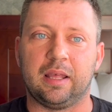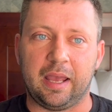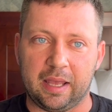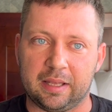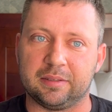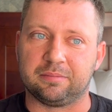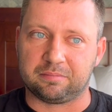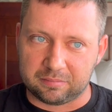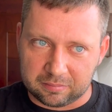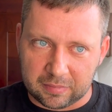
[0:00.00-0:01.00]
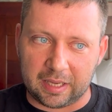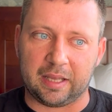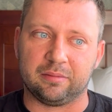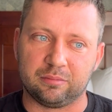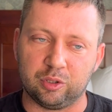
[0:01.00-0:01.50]
and
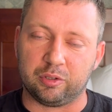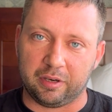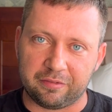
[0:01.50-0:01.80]
again, you drive